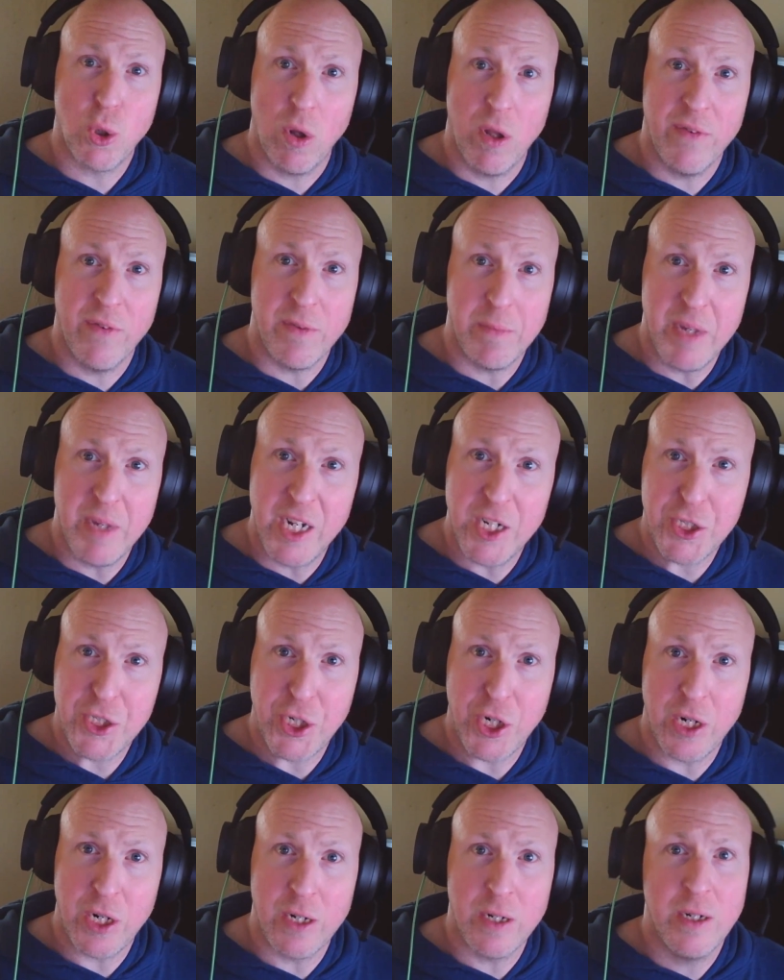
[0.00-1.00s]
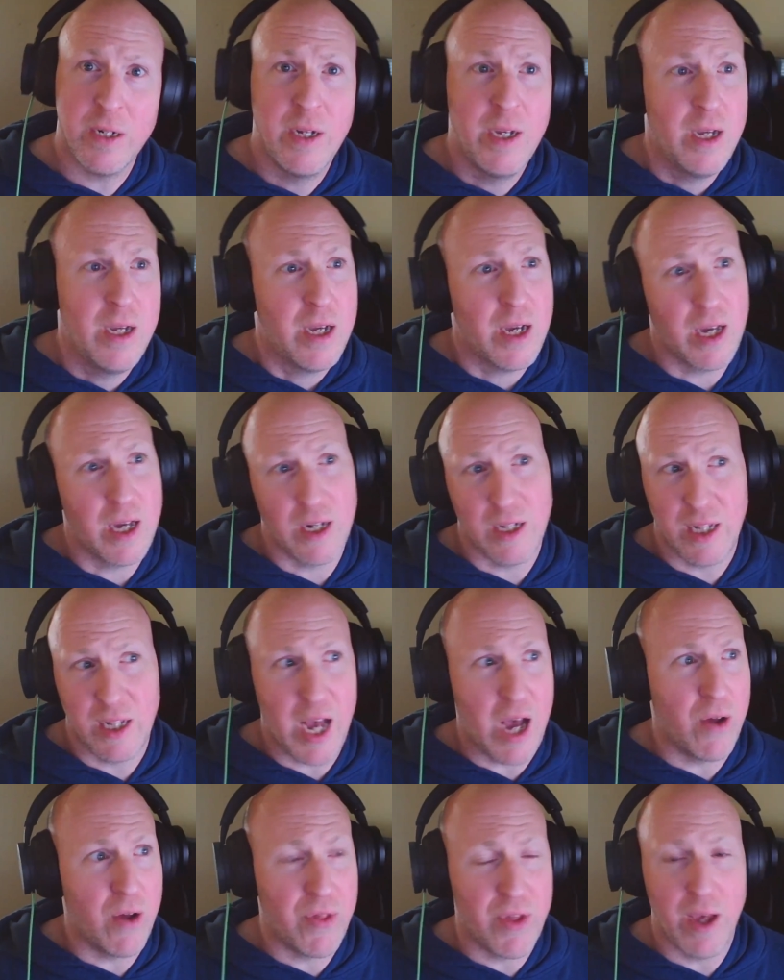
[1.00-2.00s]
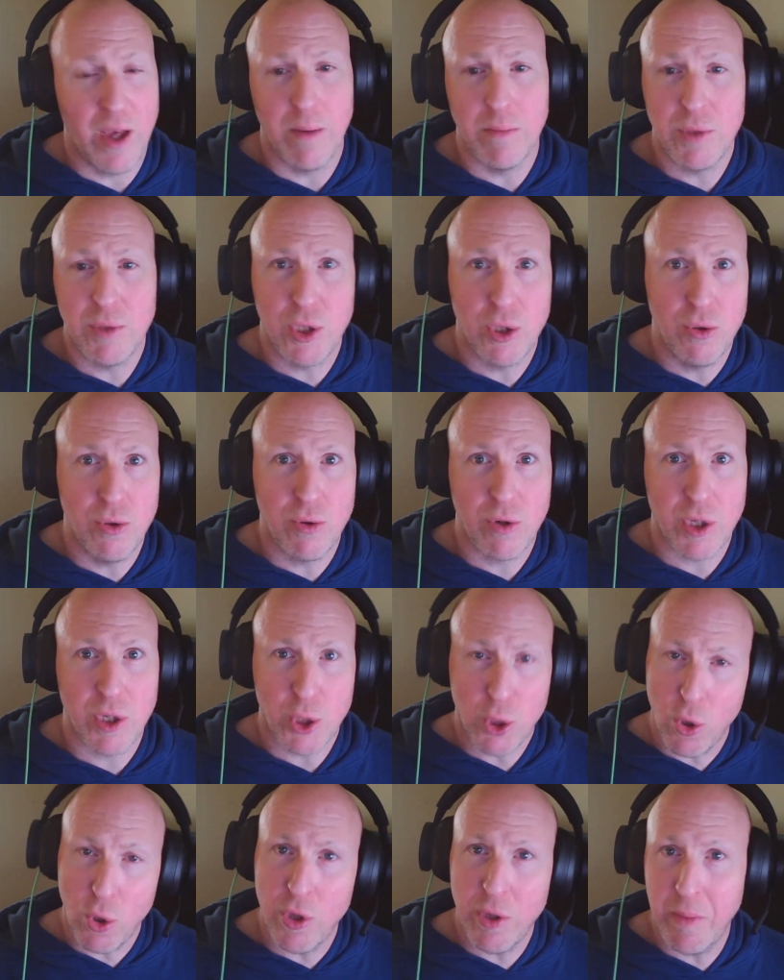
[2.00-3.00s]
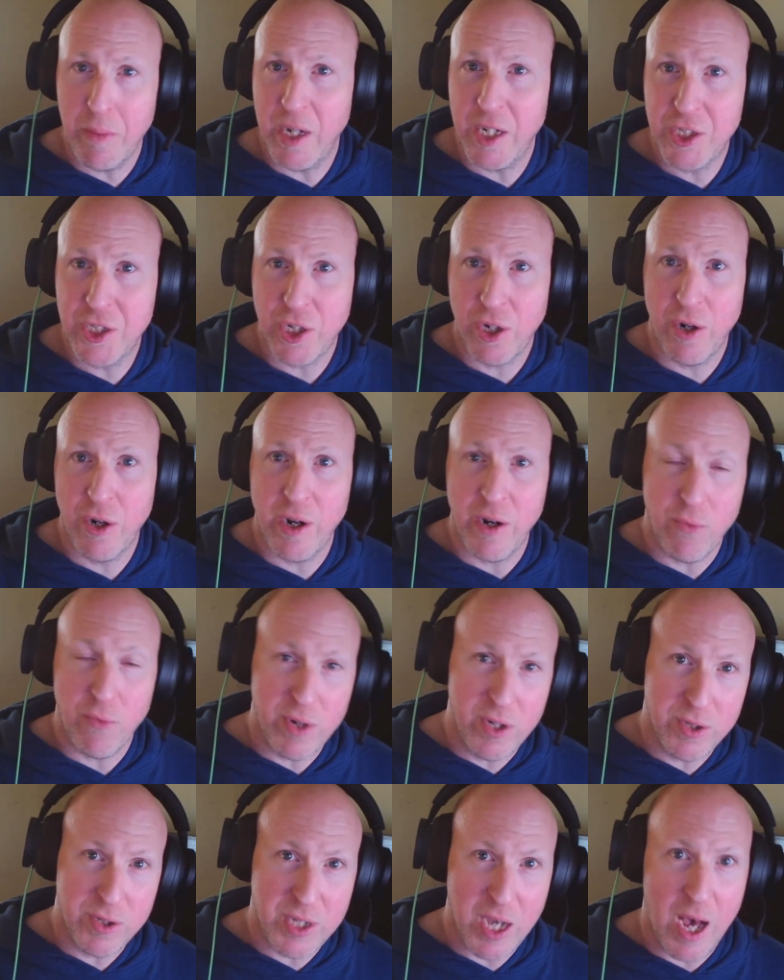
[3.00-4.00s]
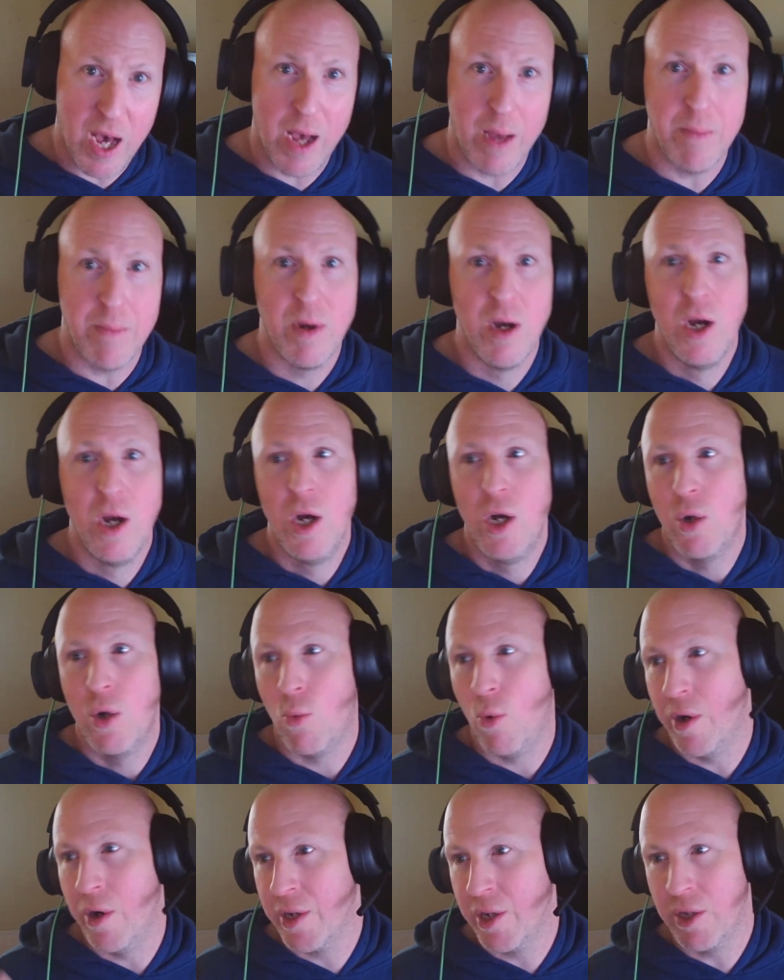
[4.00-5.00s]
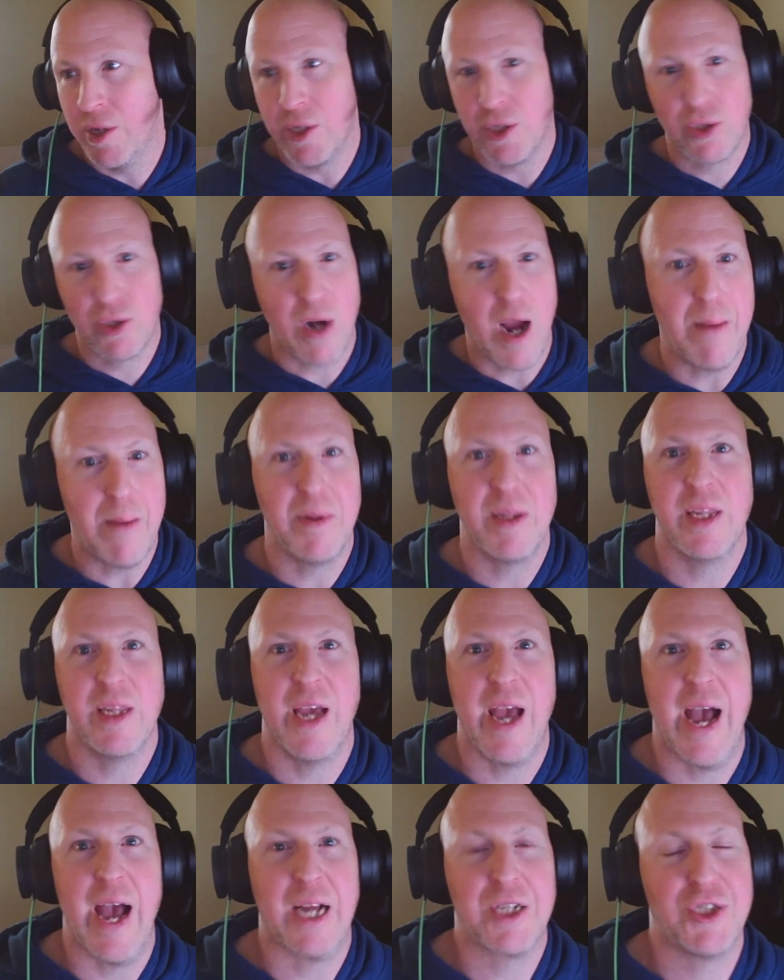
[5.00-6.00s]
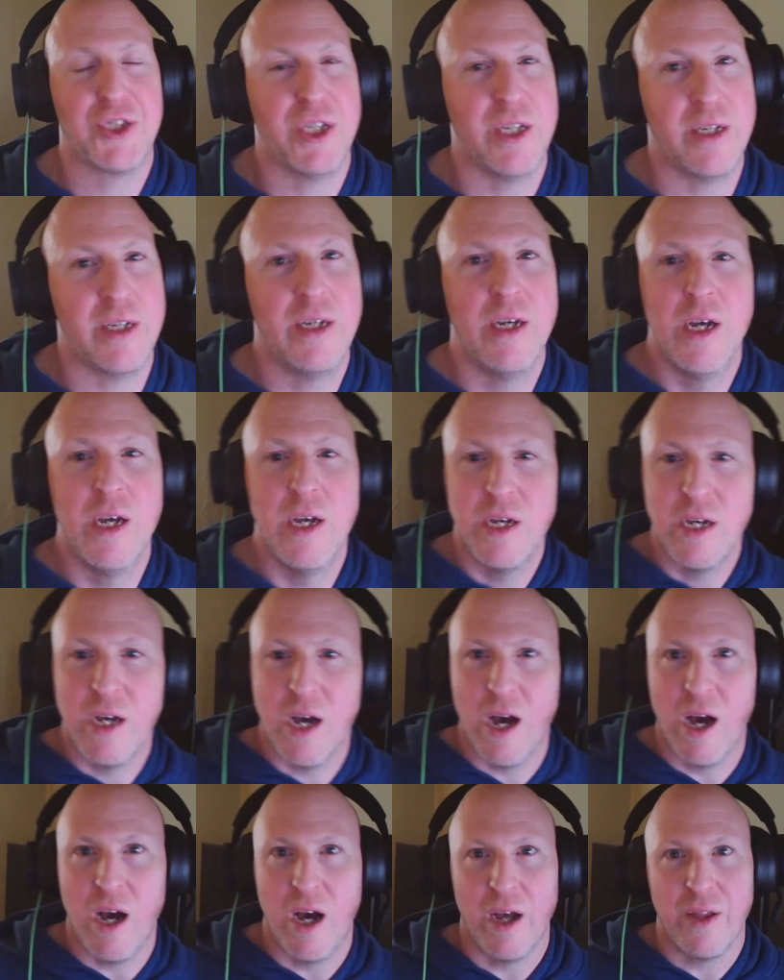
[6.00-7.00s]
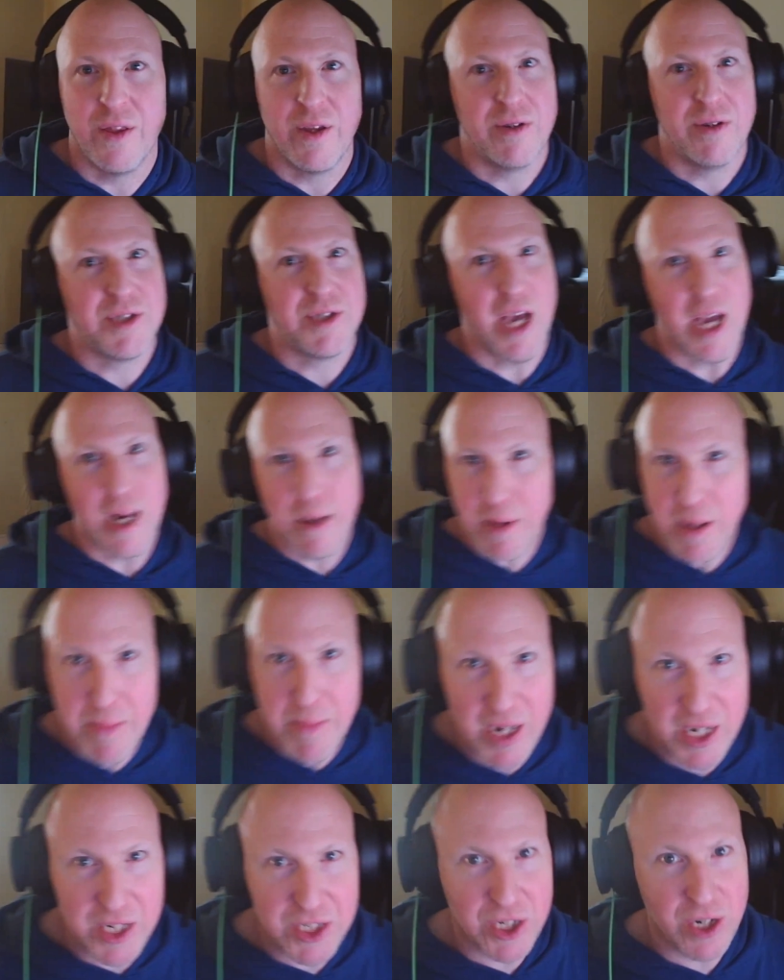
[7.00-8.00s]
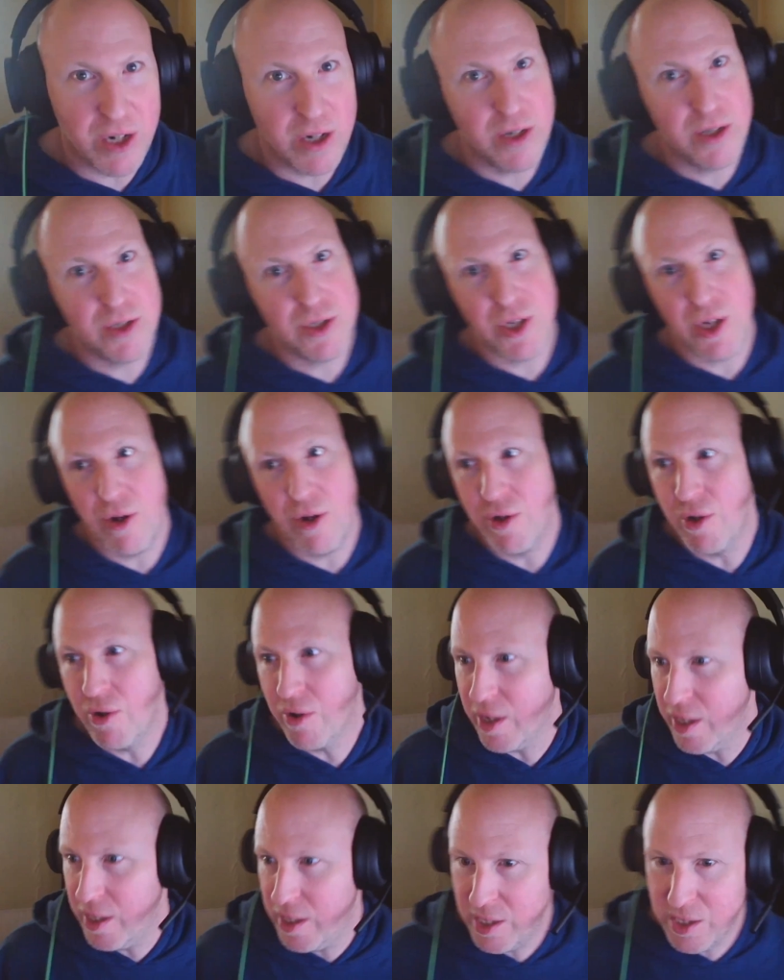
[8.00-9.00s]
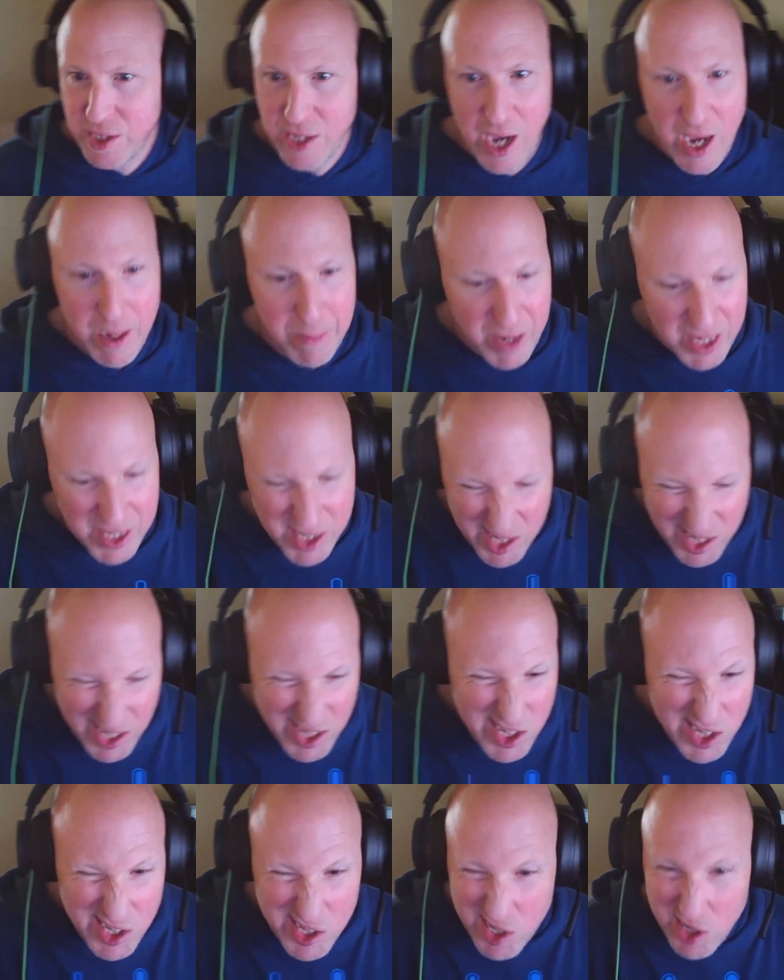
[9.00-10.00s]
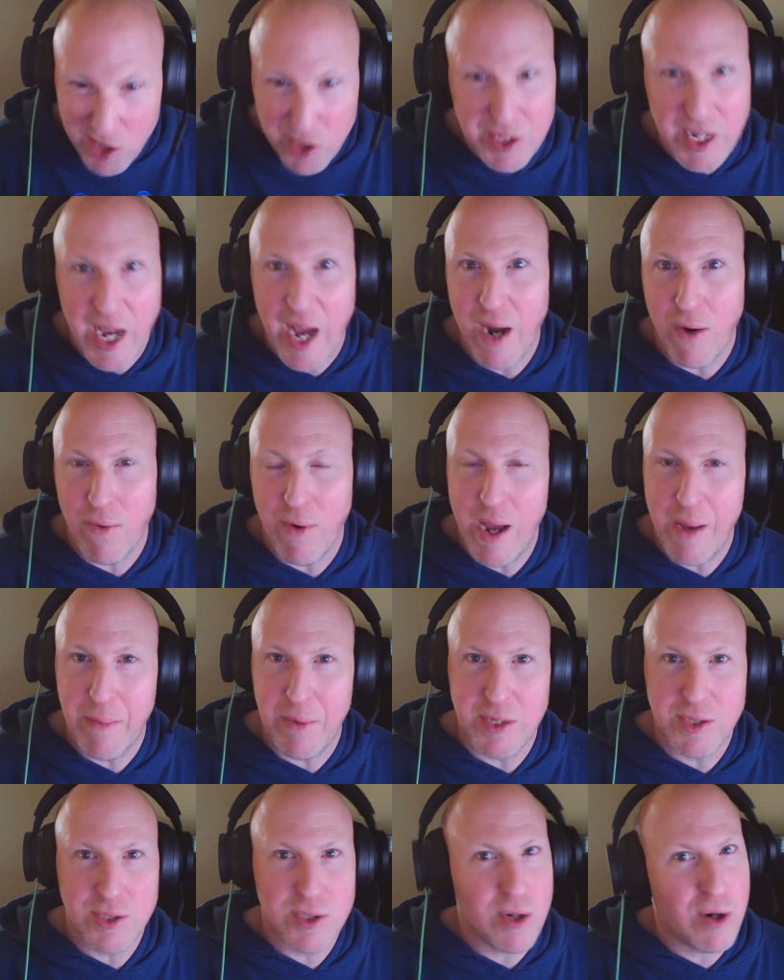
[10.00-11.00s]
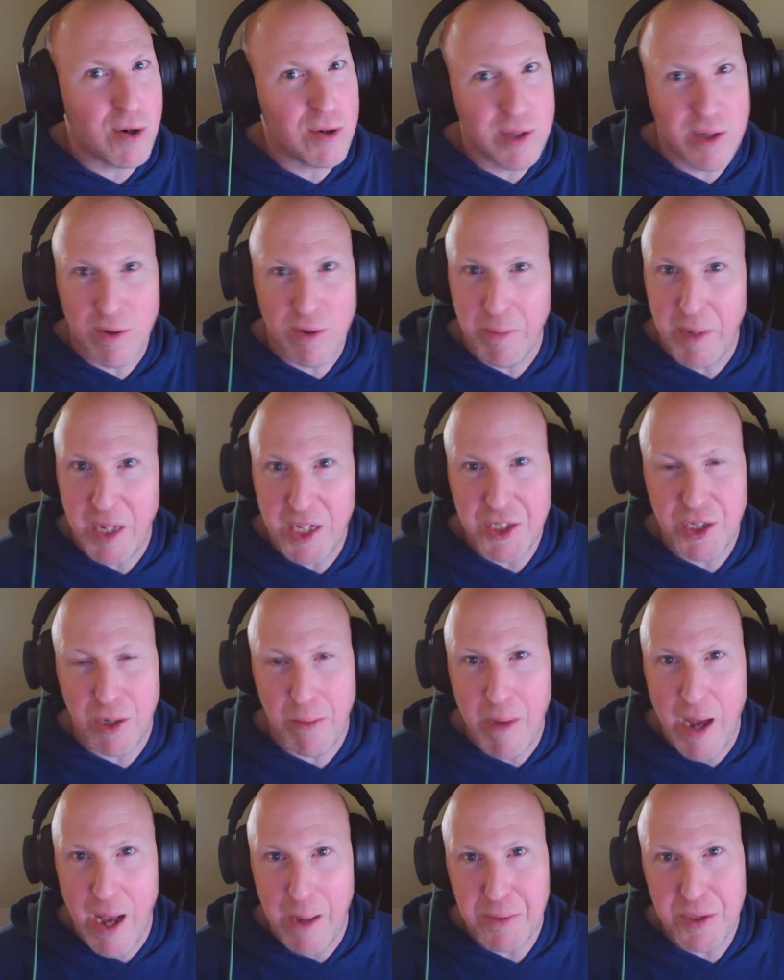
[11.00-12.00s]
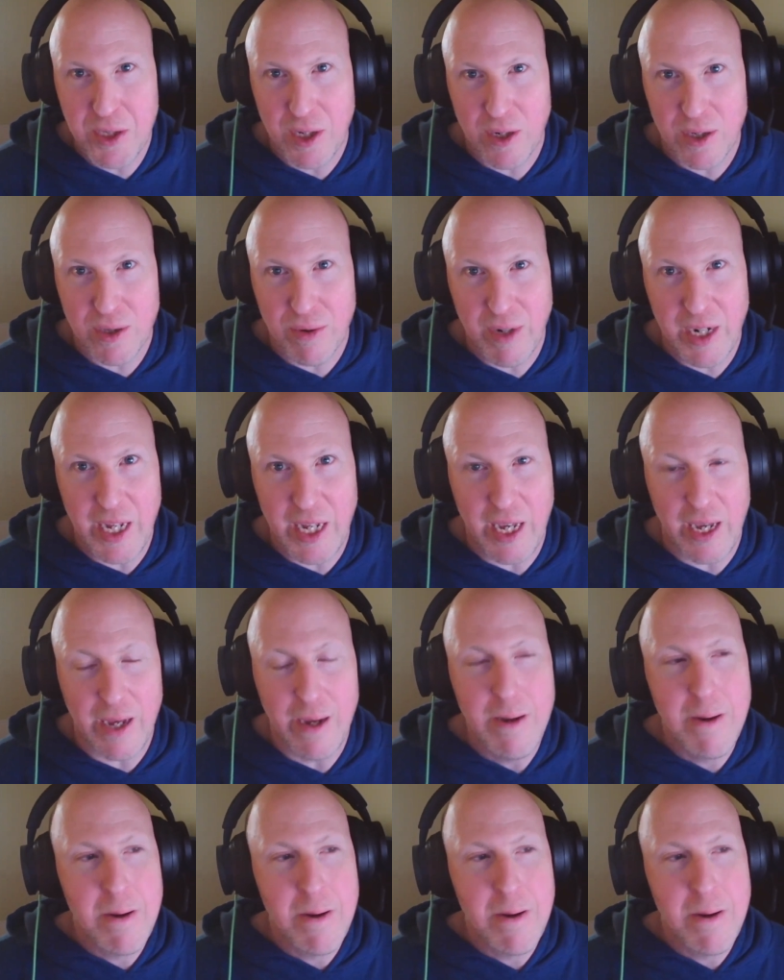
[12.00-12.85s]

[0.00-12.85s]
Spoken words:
of a miniature and allow them to control the miniature in real time while you're describing the action. There's enemy miniatures. You can design basically these little dioramas or little miniature maps that are 3D